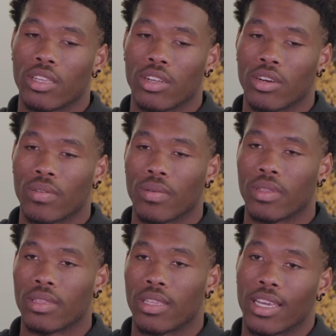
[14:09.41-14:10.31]
you know,
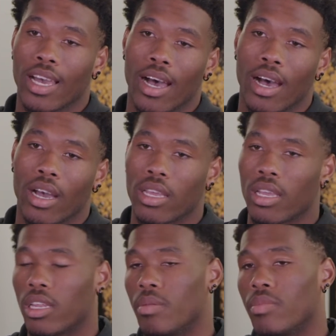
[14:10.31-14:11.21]
the guy
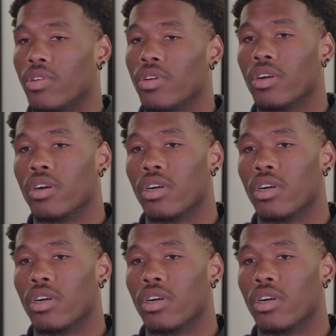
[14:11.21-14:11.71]
anymore.